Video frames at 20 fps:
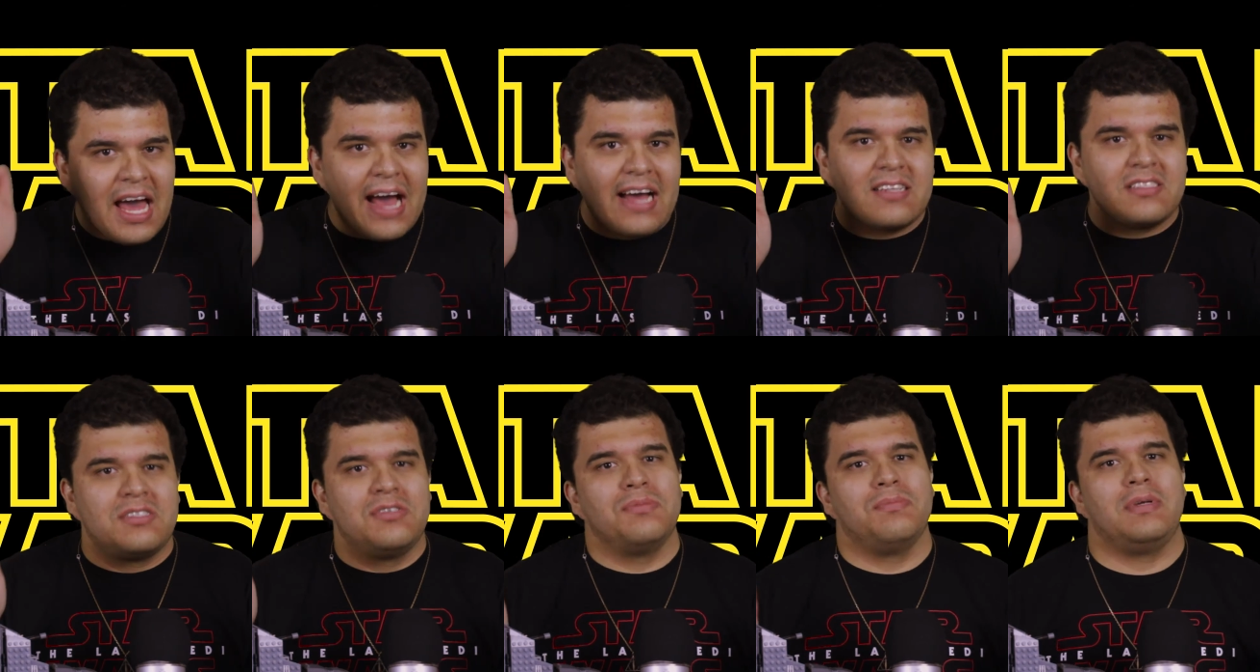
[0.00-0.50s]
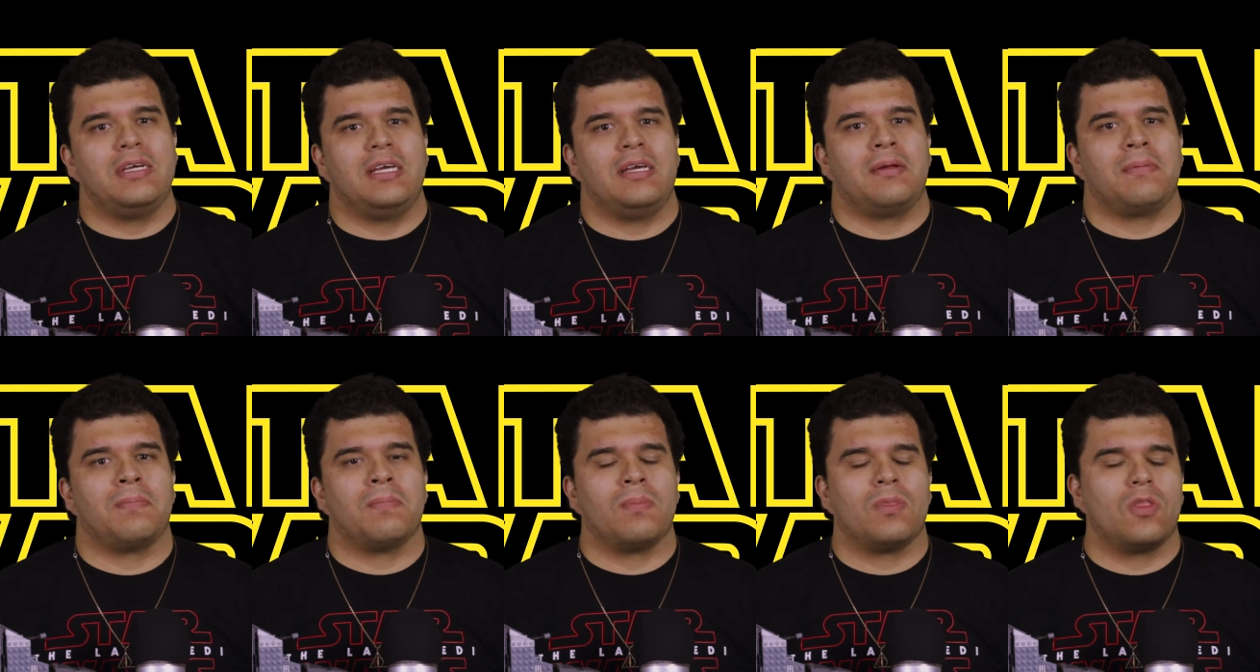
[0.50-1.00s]
That, to
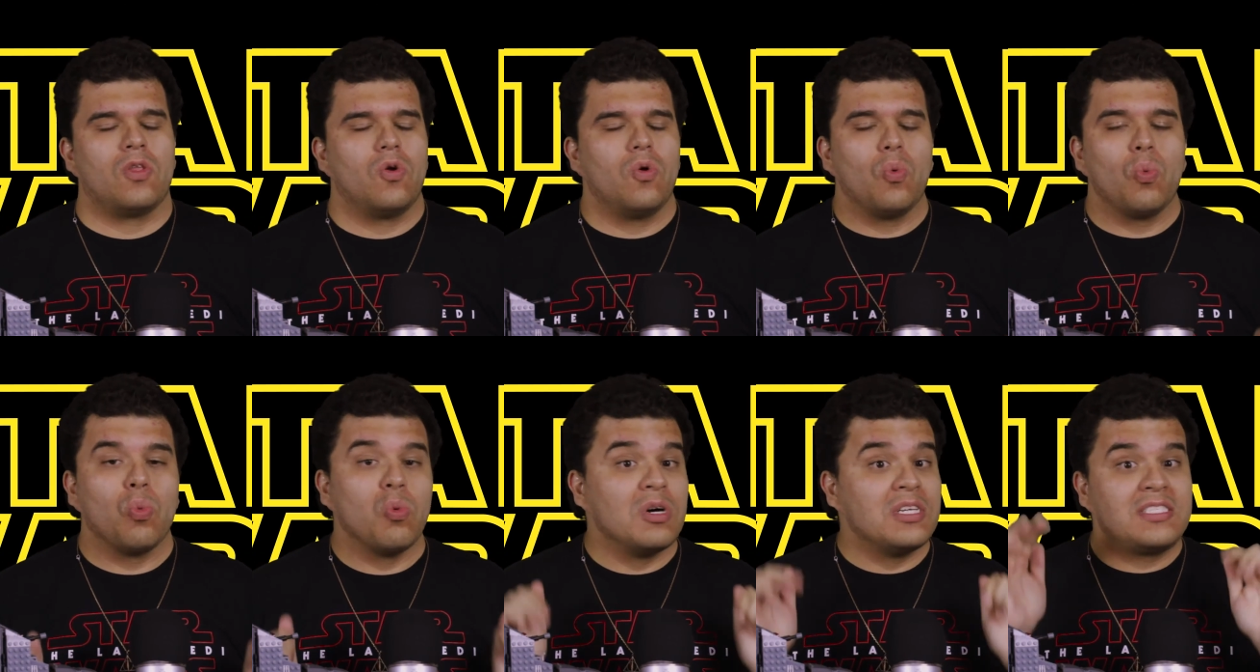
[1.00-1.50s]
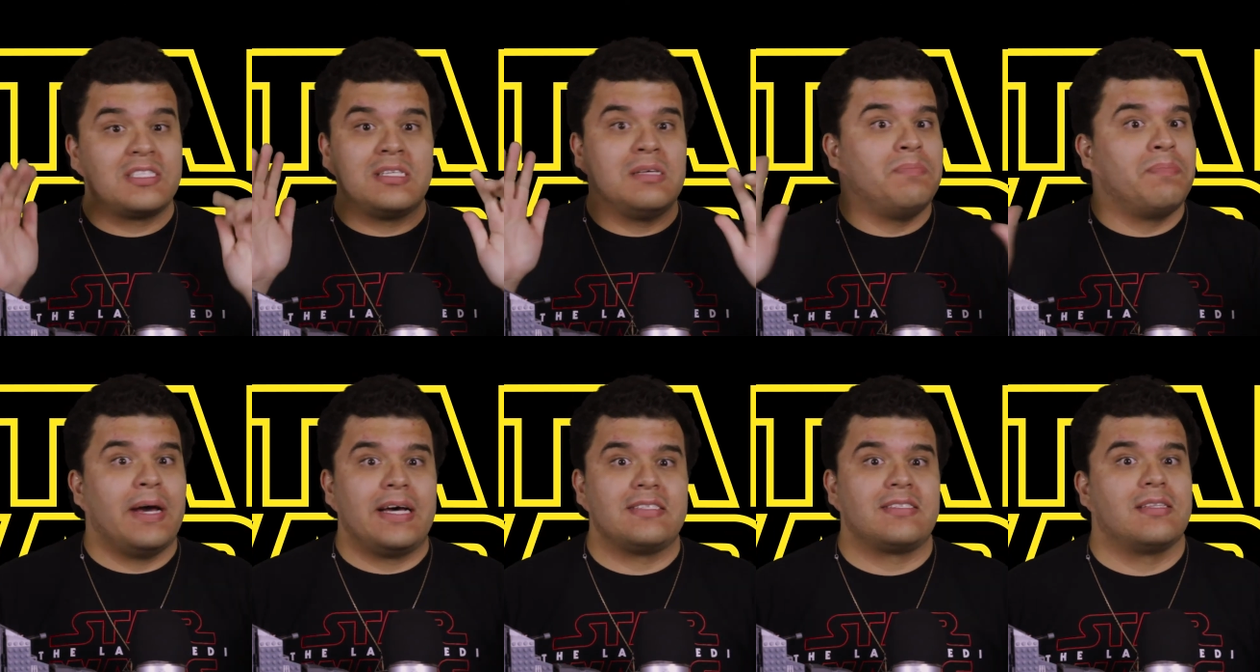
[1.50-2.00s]
me,
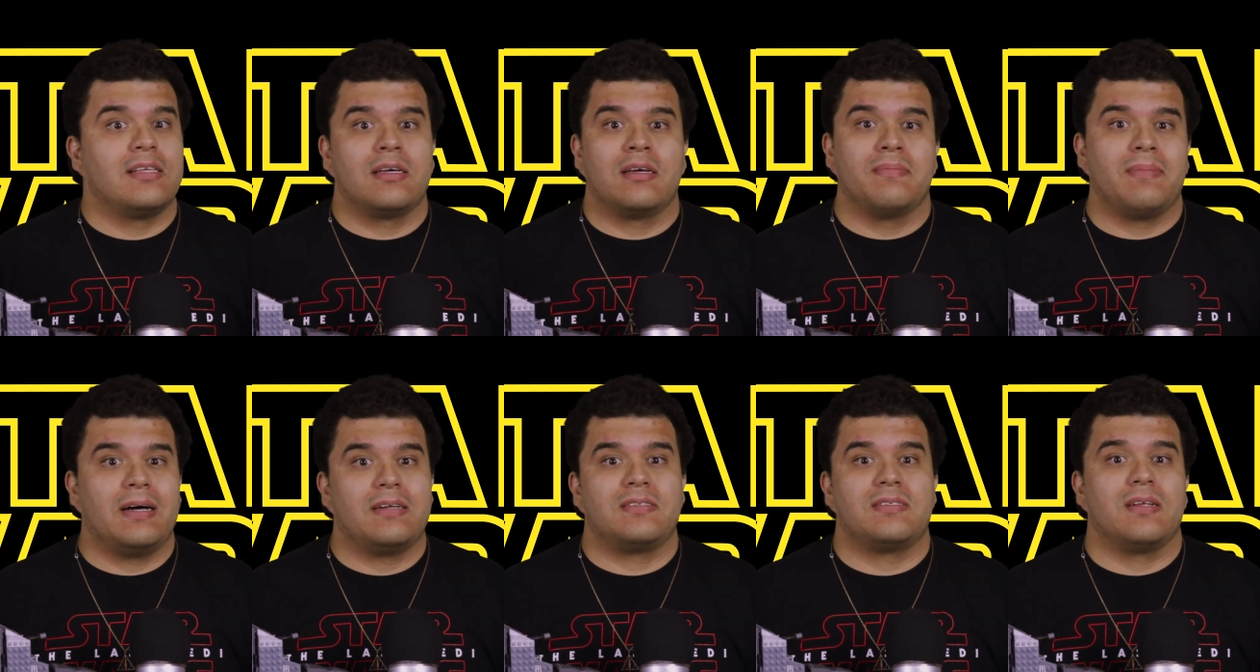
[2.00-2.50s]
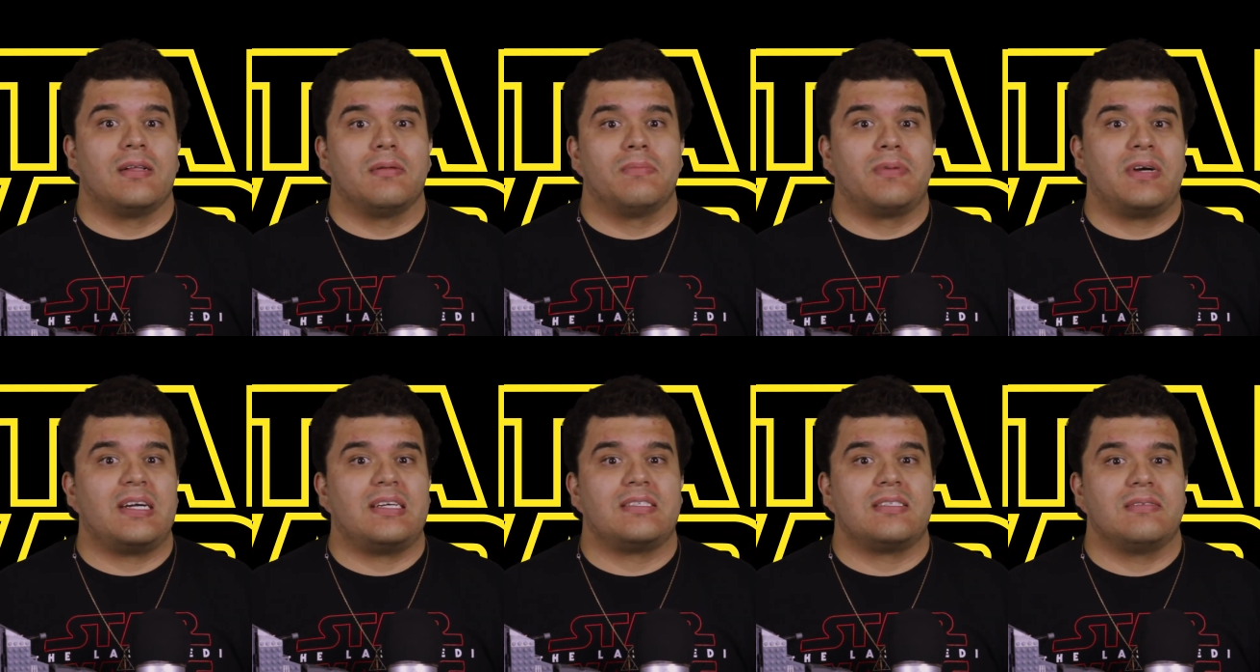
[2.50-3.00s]
was the best thing about
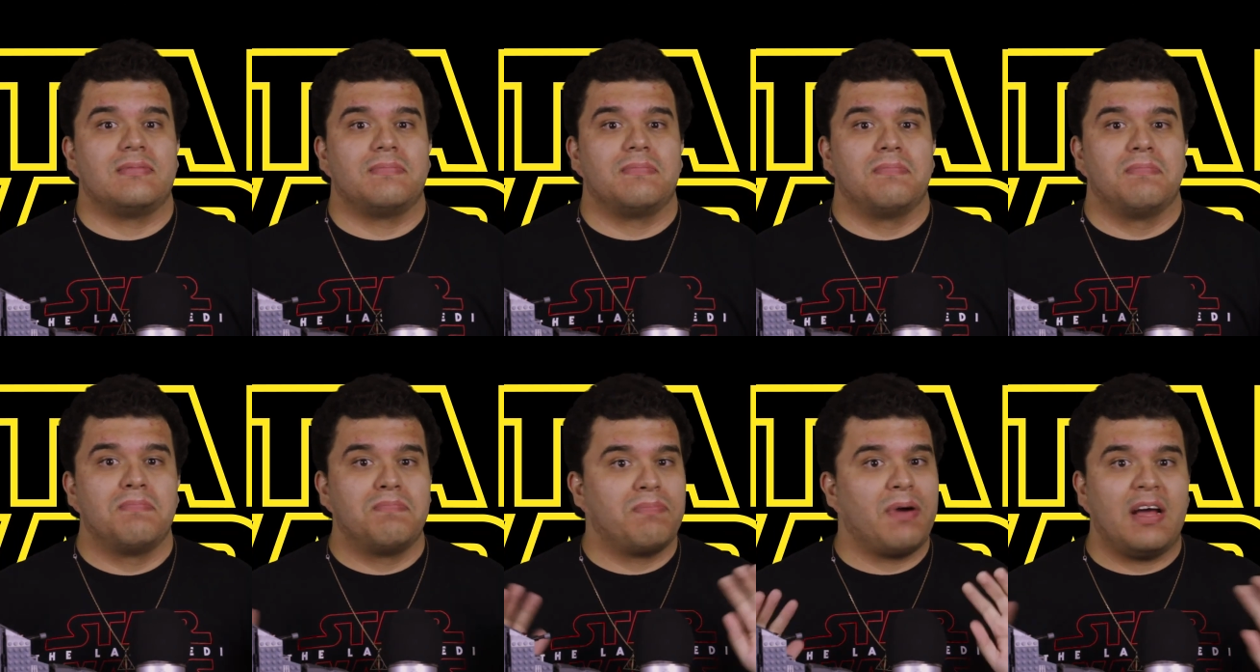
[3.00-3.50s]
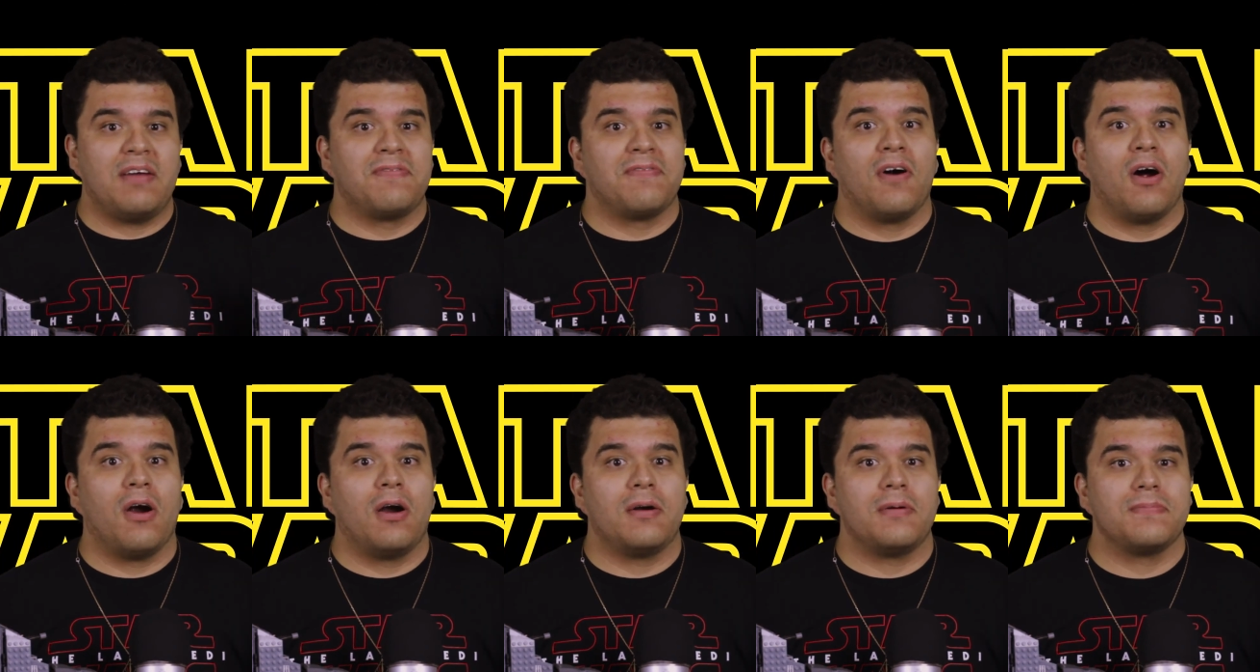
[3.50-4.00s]
Celebration,
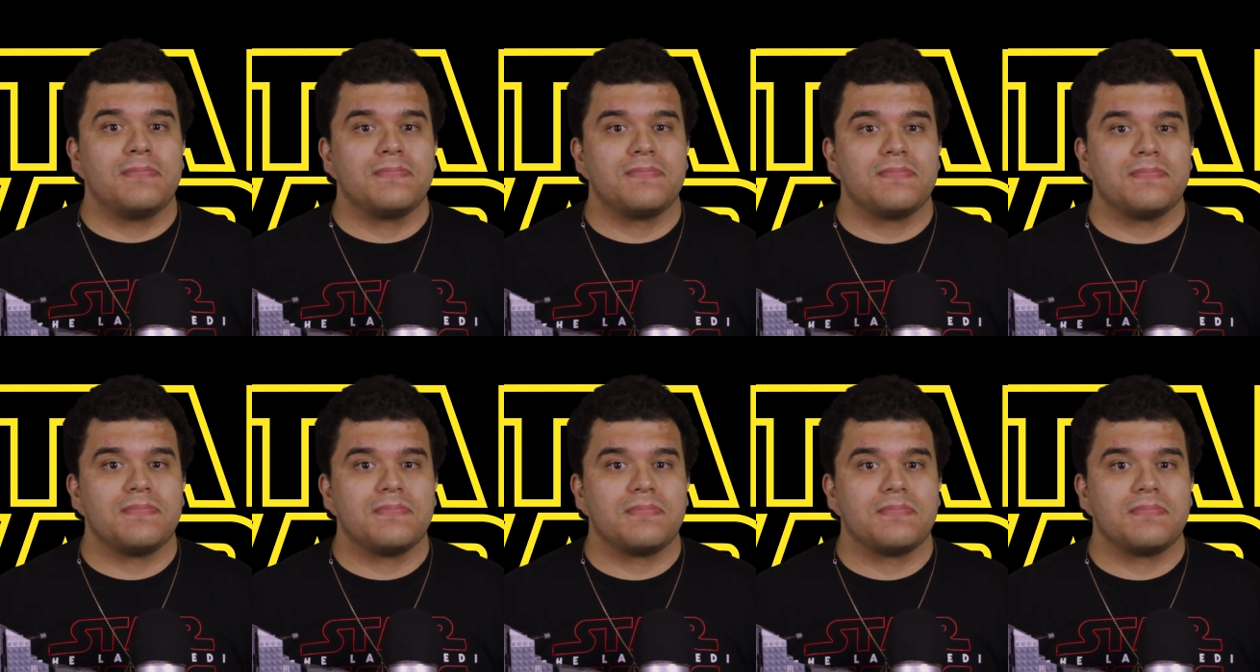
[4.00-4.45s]
by far.